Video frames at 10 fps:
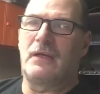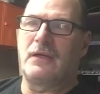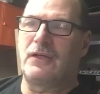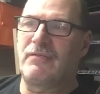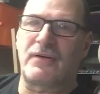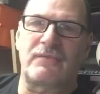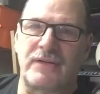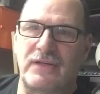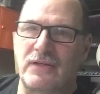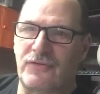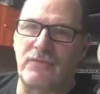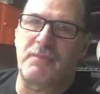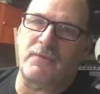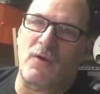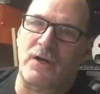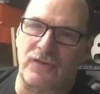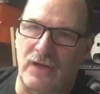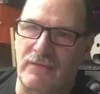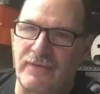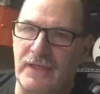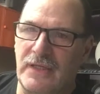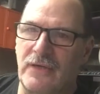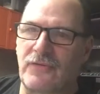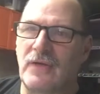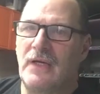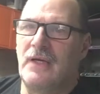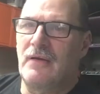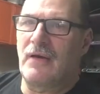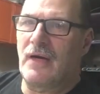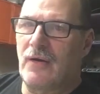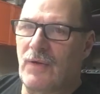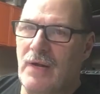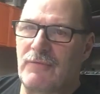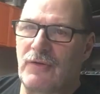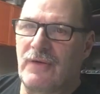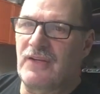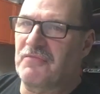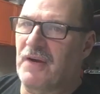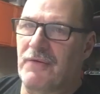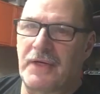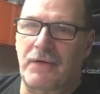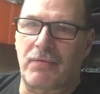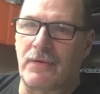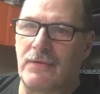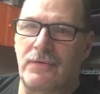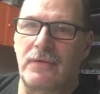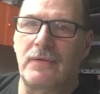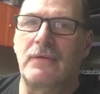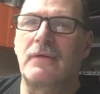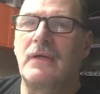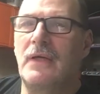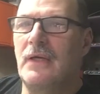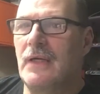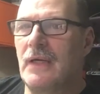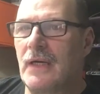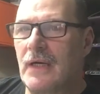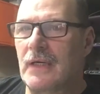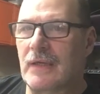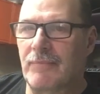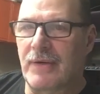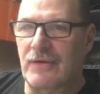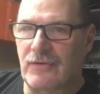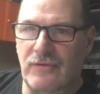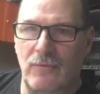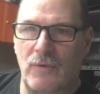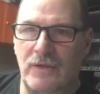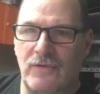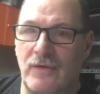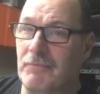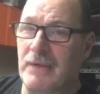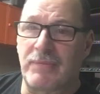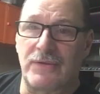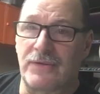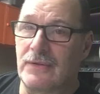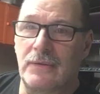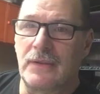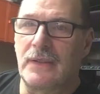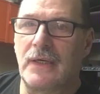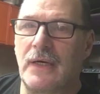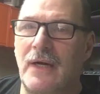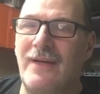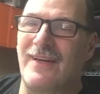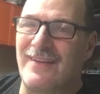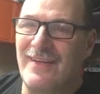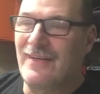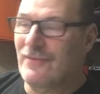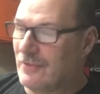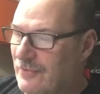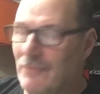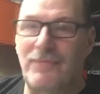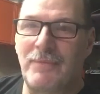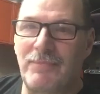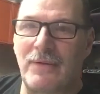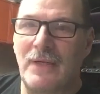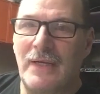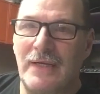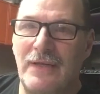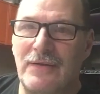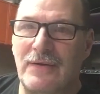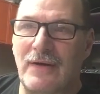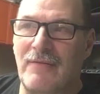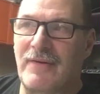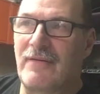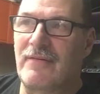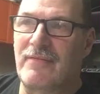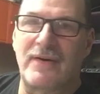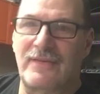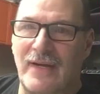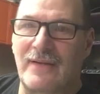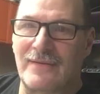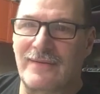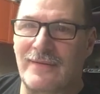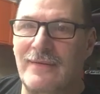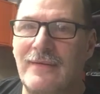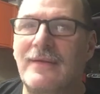You've heard videos. You've been watching all the videos. What I'm doing is very crude compared to what some people do. So some people either are very, very talented